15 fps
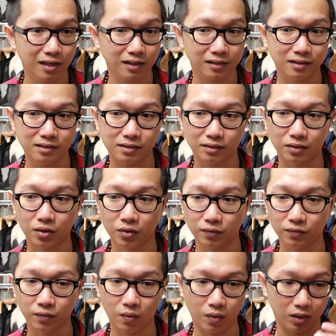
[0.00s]
These are good
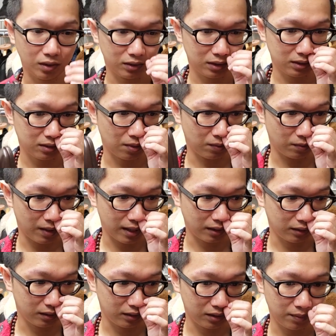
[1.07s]
for just a
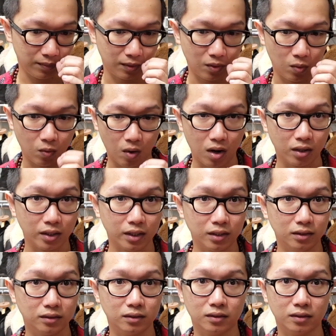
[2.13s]
regular typical walking,